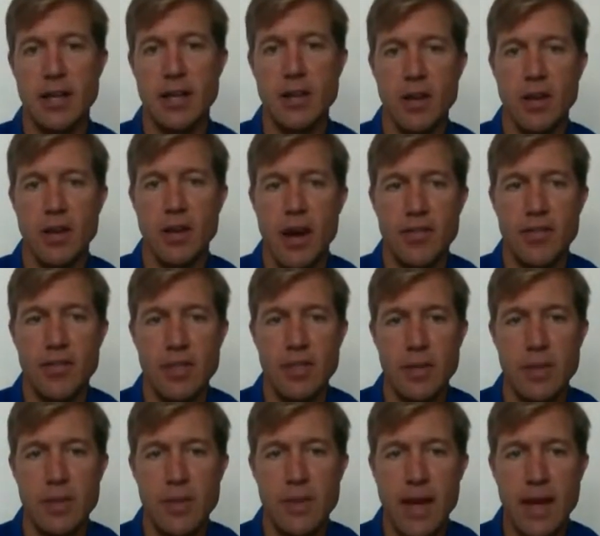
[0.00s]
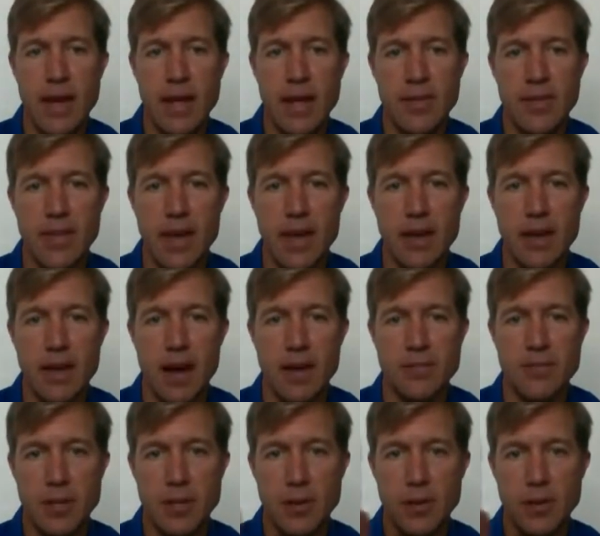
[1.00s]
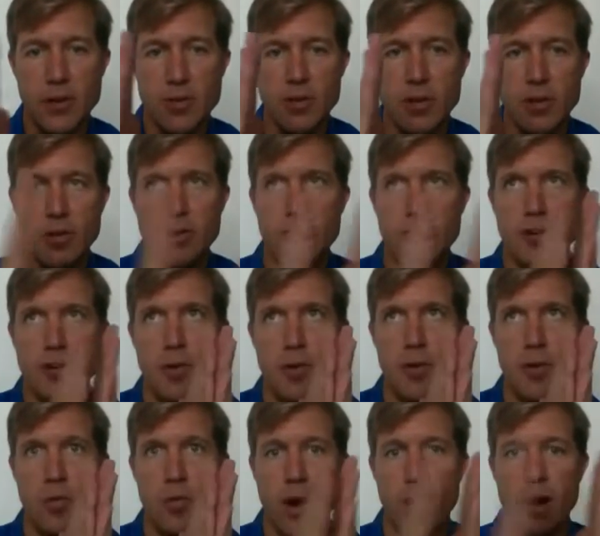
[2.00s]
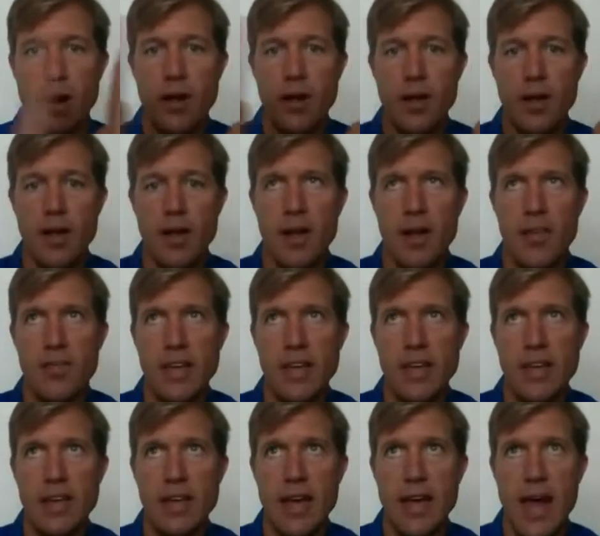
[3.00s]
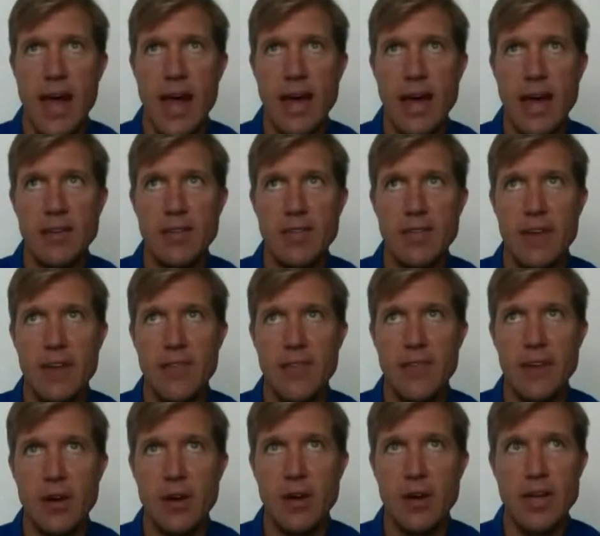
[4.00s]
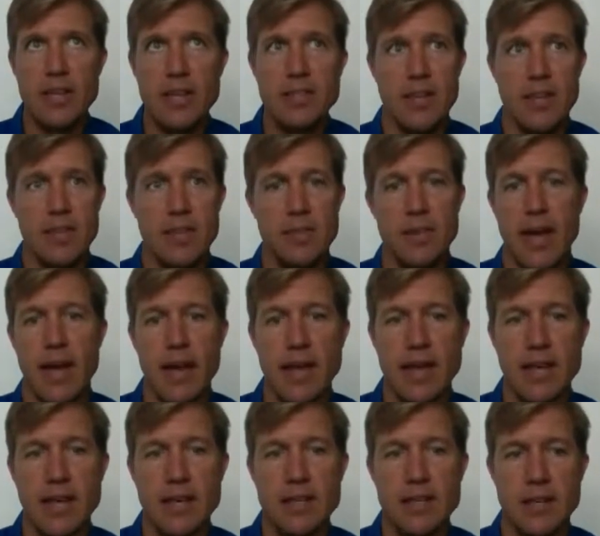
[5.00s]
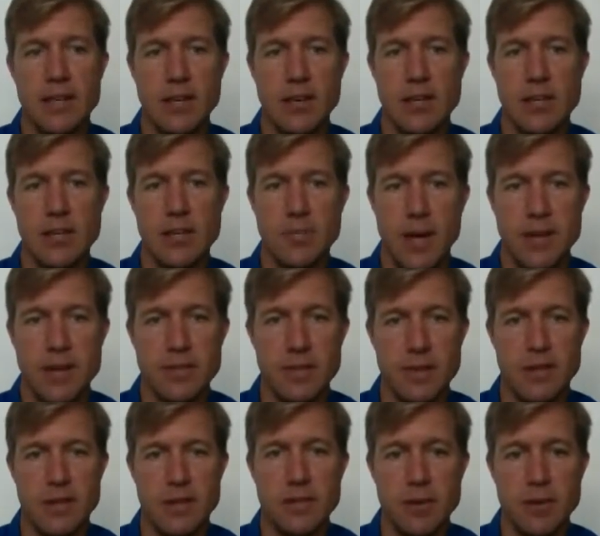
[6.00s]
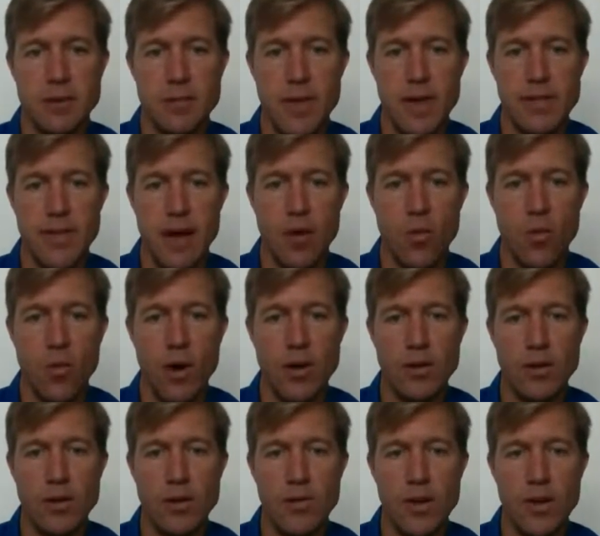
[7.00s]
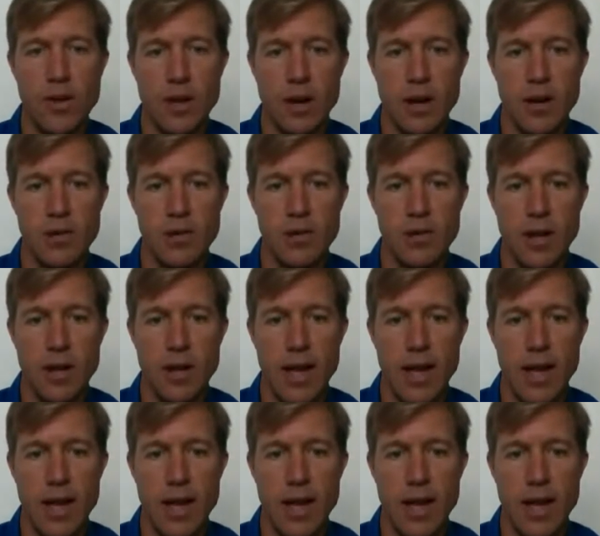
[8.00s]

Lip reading: You can cut the beginning and the end off. So you would determine where the end of that video is and the beginning is, and you just basically you make that one new video.